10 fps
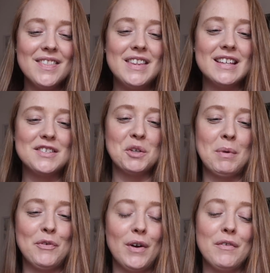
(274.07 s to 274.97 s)
This took
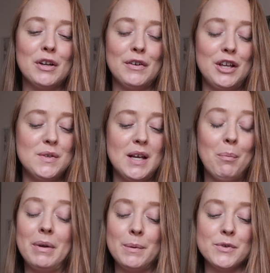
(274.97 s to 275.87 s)
me forever to use
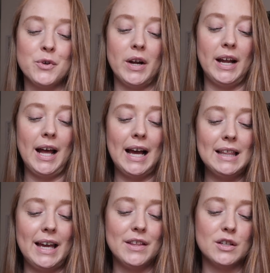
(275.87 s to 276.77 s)
up, but it was great. I
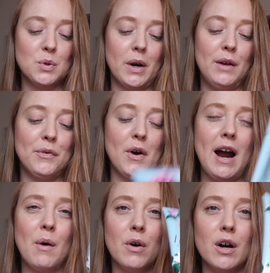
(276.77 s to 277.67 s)
like the twenty-four
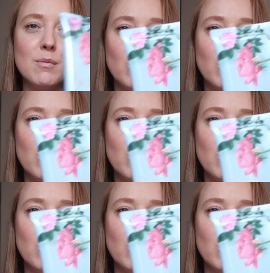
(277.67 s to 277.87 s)
hour